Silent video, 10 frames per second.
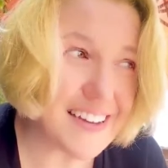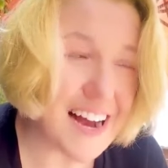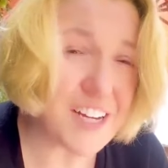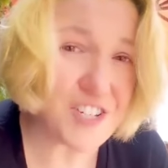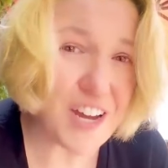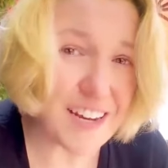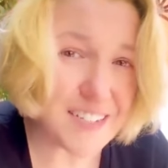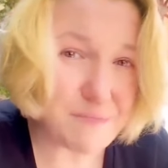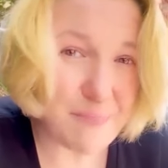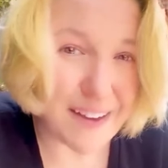I
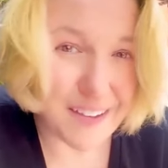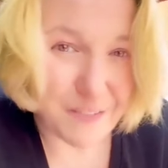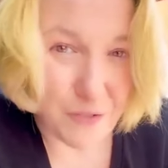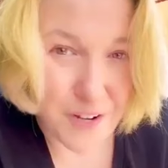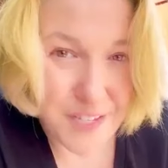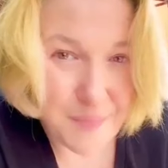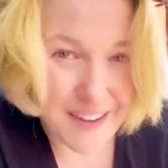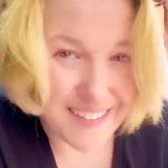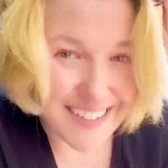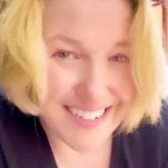checked my
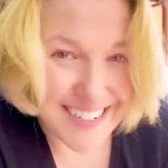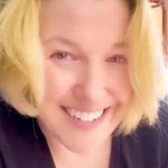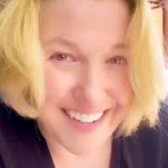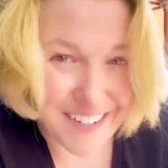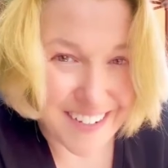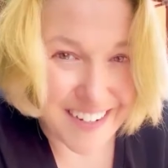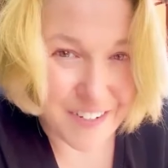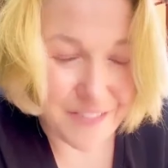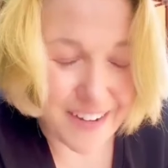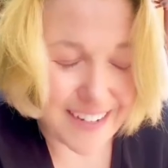voicemail. I didn't get an
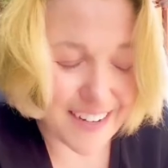invite.